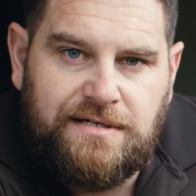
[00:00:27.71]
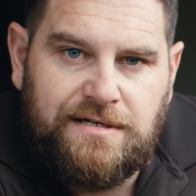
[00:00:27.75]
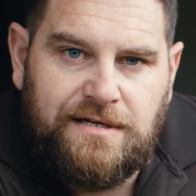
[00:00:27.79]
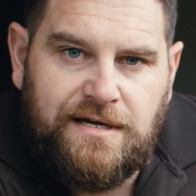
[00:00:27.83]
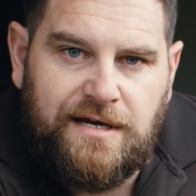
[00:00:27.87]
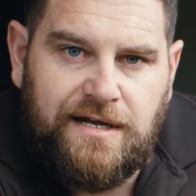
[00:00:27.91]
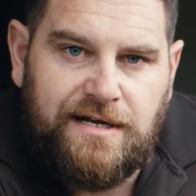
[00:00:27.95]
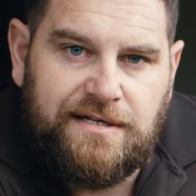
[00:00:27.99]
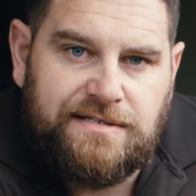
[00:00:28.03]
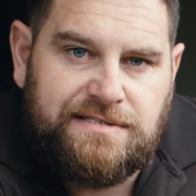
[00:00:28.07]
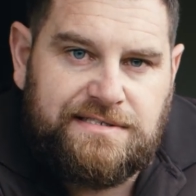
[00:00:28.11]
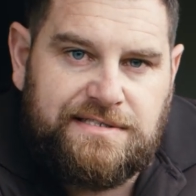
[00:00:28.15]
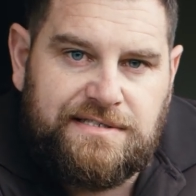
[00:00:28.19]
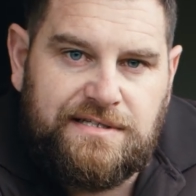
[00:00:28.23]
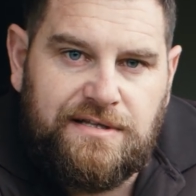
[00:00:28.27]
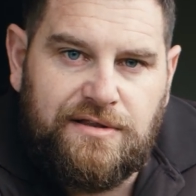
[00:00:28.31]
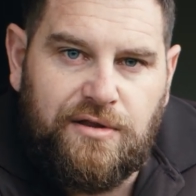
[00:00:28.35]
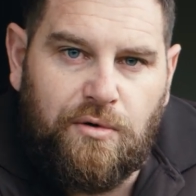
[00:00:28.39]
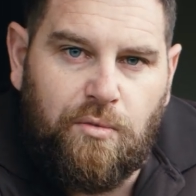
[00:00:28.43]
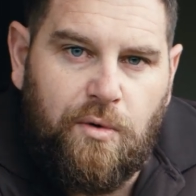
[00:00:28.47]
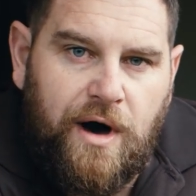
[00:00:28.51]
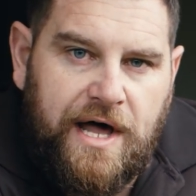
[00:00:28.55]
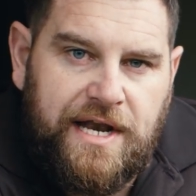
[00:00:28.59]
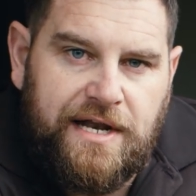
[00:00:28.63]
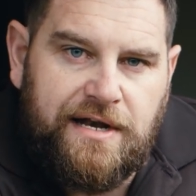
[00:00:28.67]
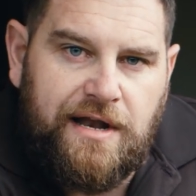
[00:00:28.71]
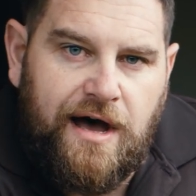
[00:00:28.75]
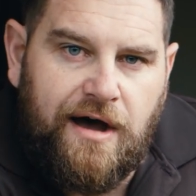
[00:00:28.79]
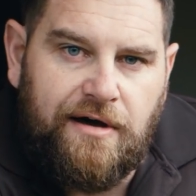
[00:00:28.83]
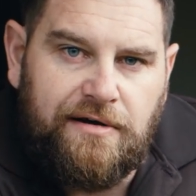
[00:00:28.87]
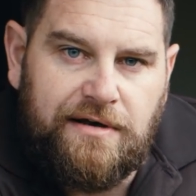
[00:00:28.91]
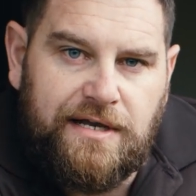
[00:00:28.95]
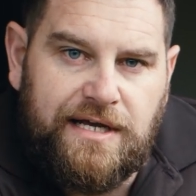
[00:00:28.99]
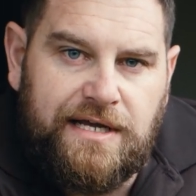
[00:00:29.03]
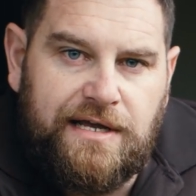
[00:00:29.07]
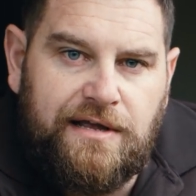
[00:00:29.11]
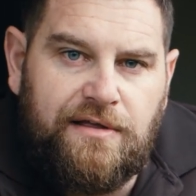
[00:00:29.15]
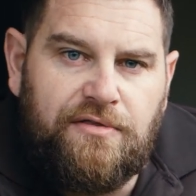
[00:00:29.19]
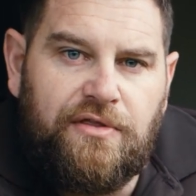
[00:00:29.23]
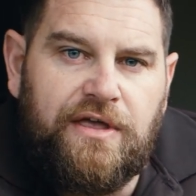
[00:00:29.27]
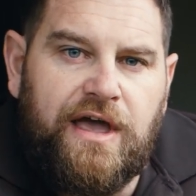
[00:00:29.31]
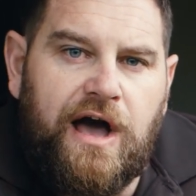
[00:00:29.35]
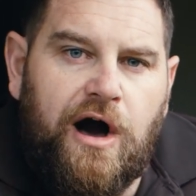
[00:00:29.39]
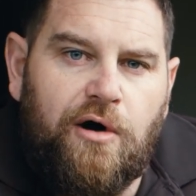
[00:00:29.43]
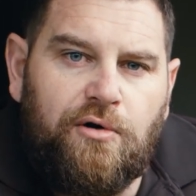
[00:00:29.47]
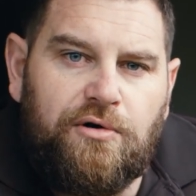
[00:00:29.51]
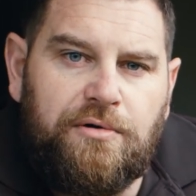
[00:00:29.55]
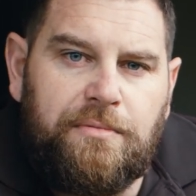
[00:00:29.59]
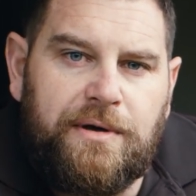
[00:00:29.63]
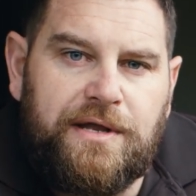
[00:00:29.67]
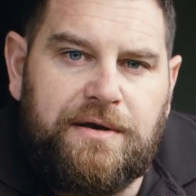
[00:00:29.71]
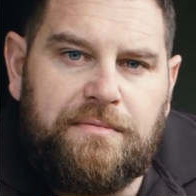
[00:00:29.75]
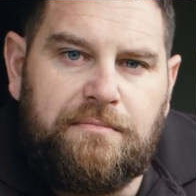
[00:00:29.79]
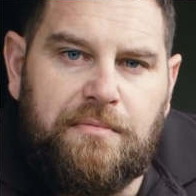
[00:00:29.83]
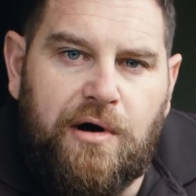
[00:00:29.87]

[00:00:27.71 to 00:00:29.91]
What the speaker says: And it's the one and only, the ultimate